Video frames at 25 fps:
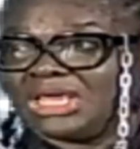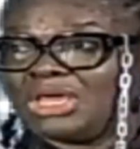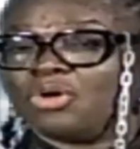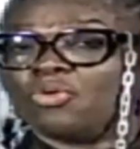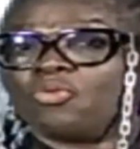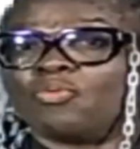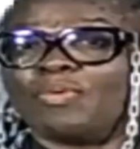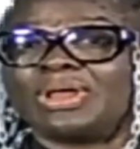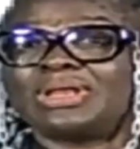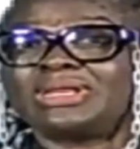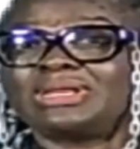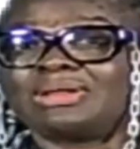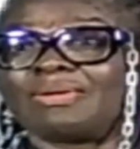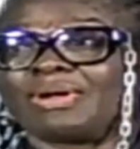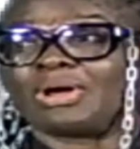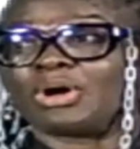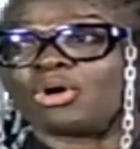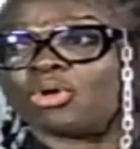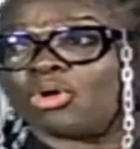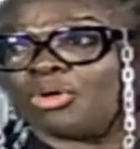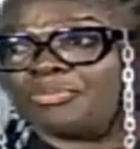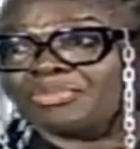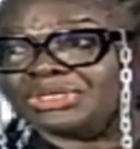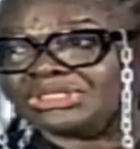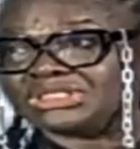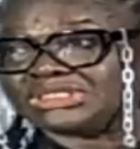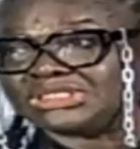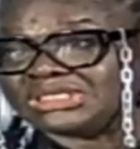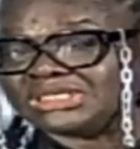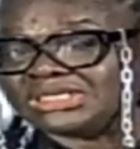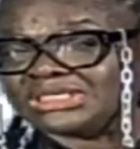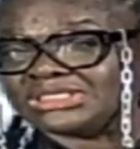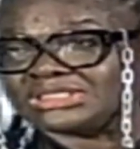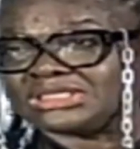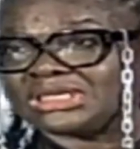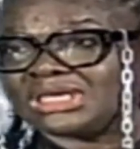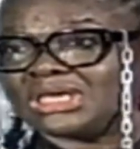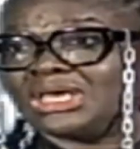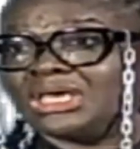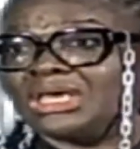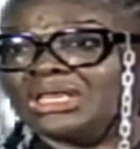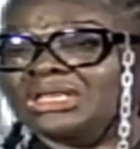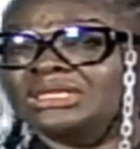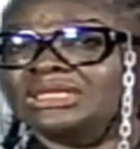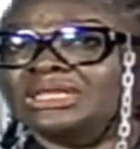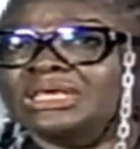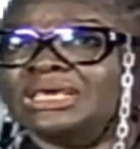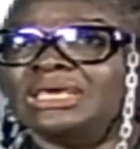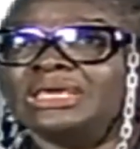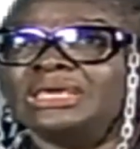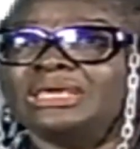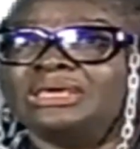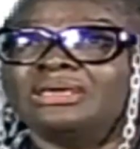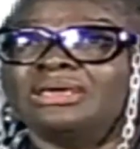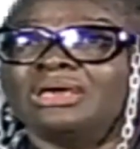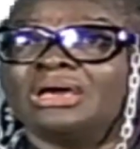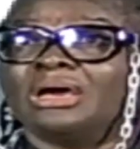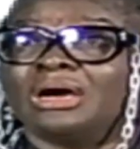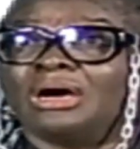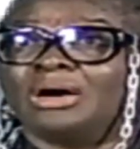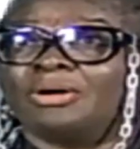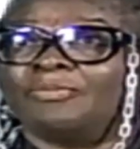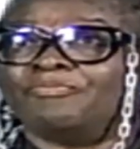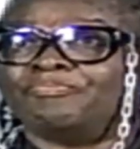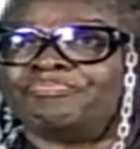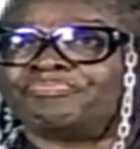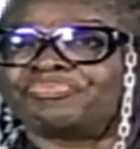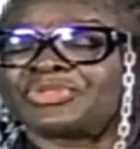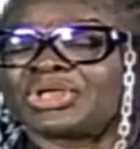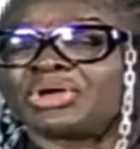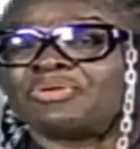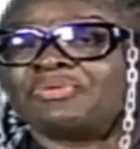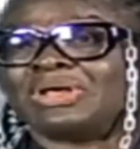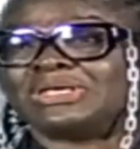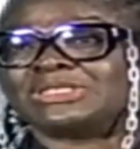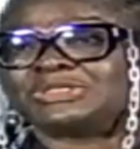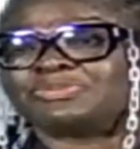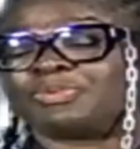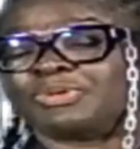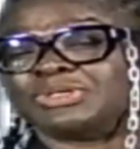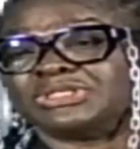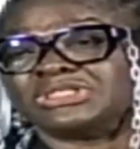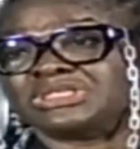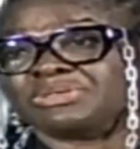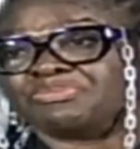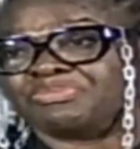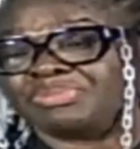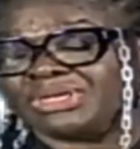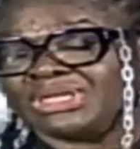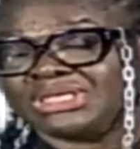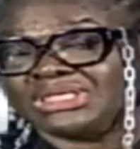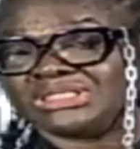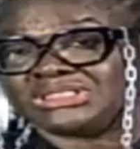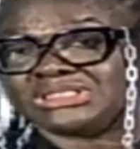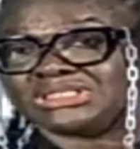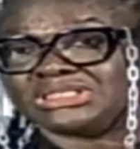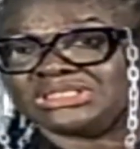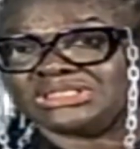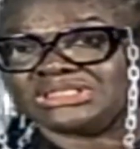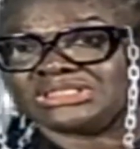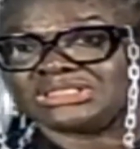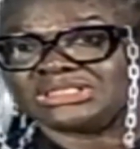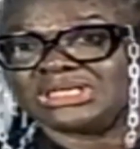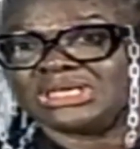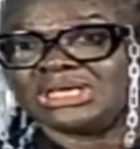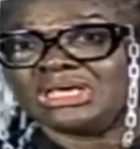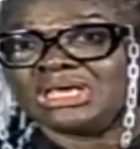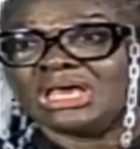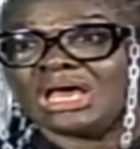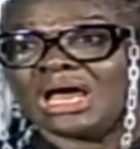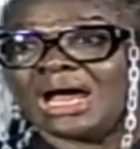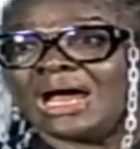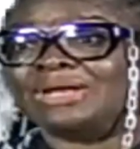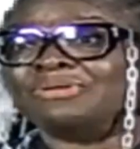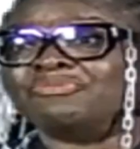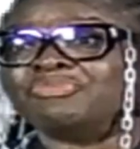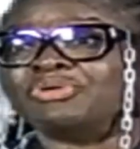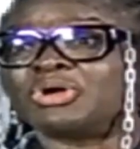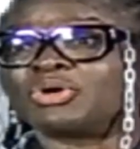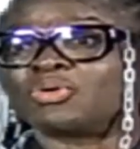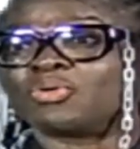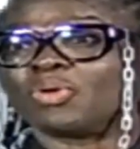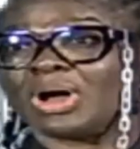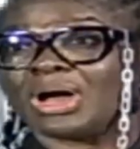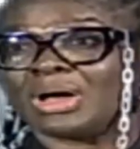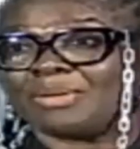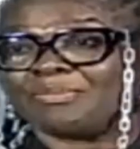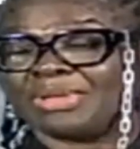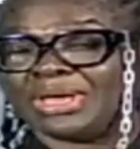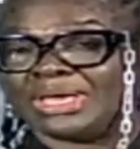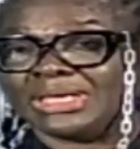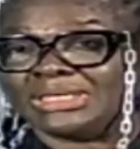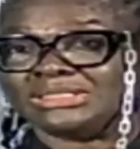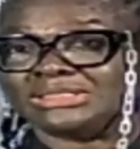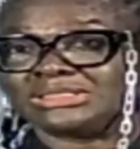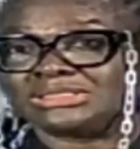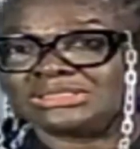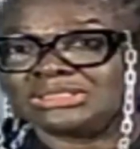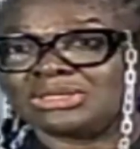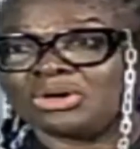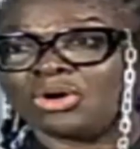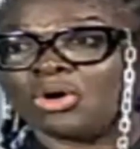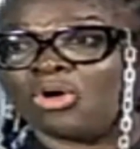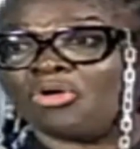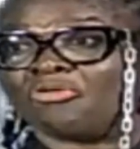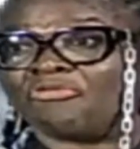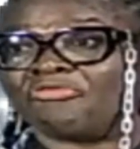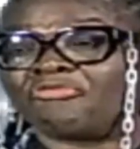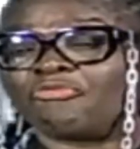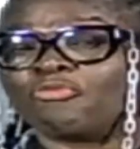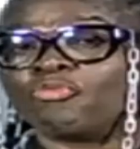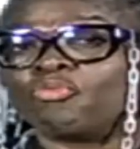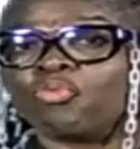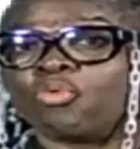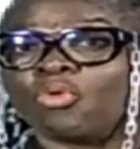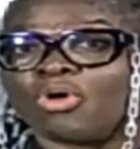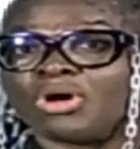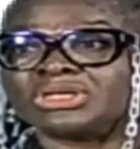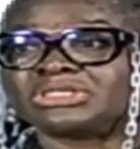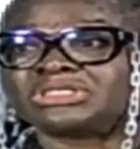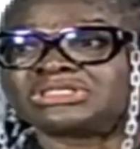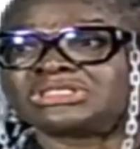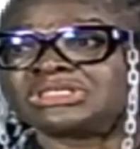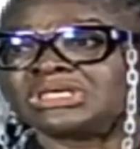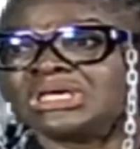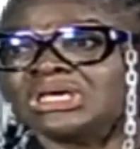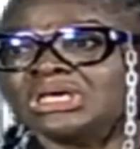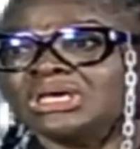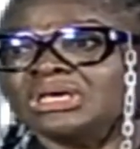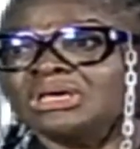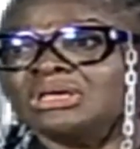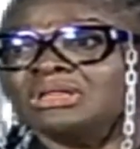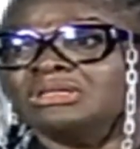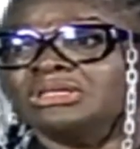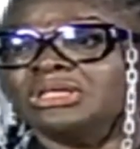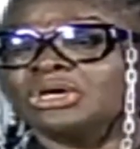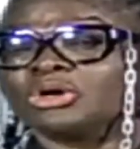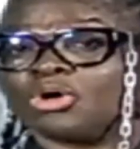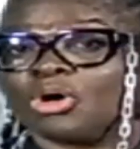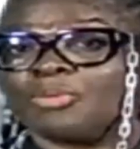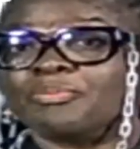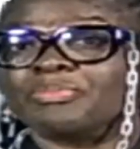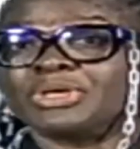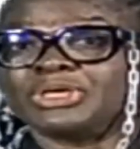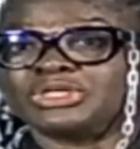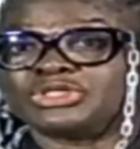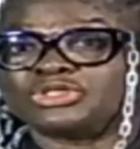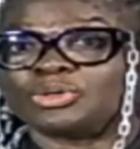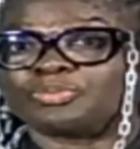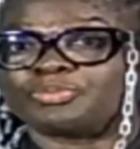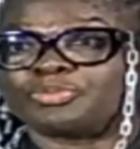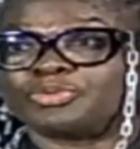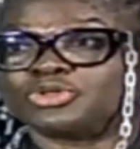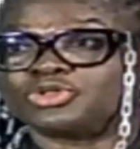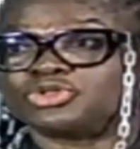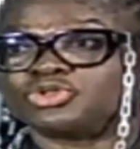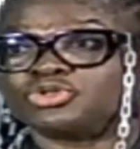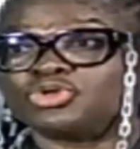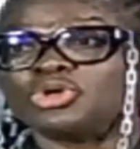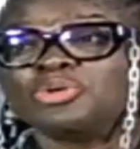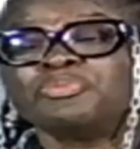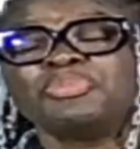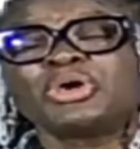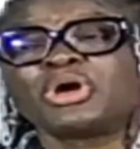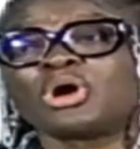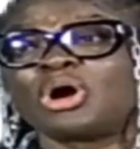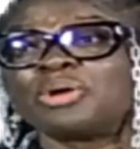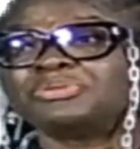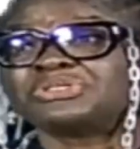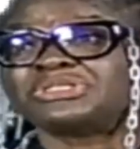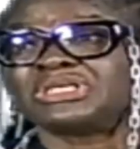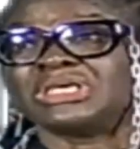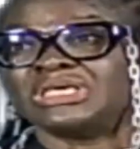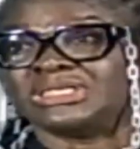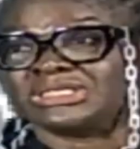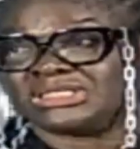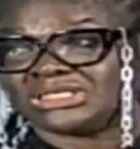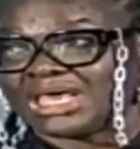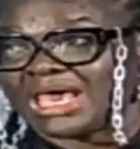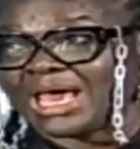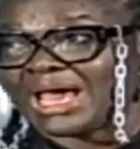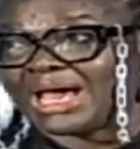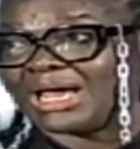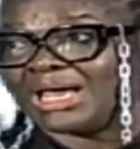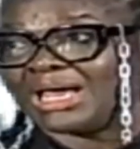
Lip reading: When there committees, the responsibilities and requirements of what the company is supposed to do, it becomes easier,